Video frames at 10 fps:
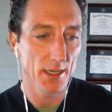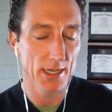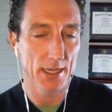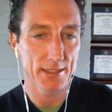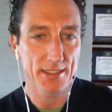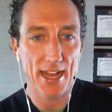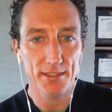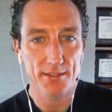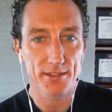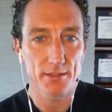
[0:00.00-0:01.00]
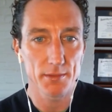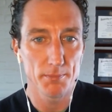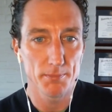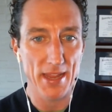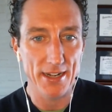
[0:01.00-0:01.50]
uh, tests
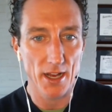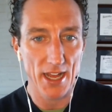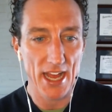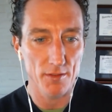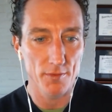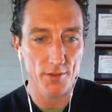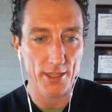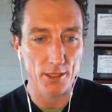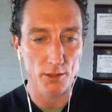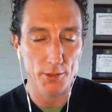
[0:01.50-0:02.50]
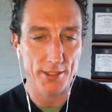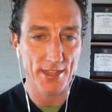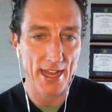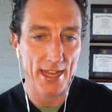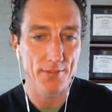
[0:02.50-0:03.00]
may not have
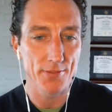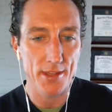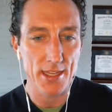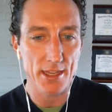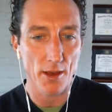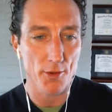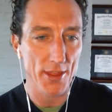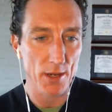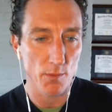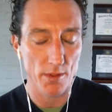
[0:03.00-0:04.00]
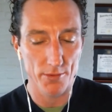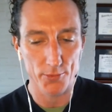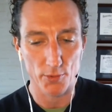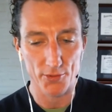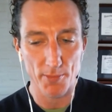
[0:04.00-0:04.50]
included that. And the other thing with
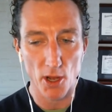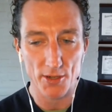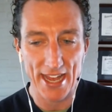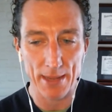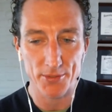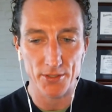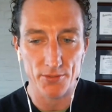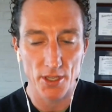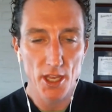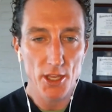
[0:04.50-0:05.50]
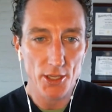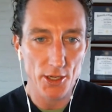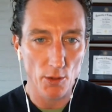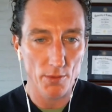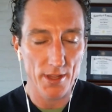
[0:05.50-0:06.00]
sort of small caps is,
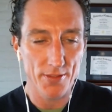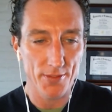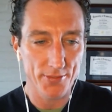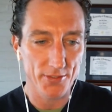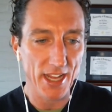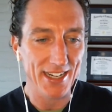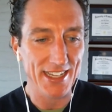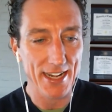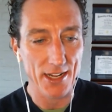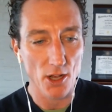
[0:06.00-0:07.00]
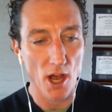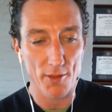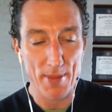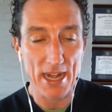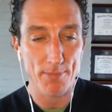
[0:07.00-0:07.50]
you know, and this is kind of getting
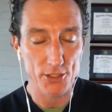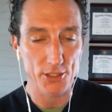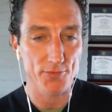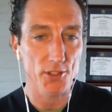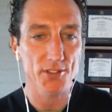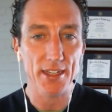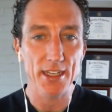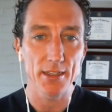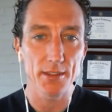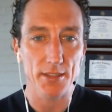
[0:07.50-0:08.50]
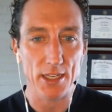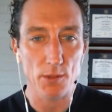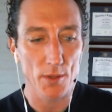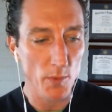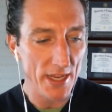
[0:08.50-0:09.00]
off the paper just for a second, is like
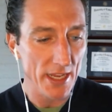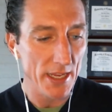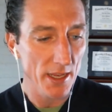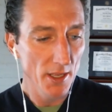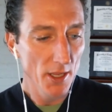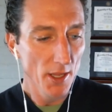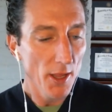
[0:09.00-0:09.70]
when we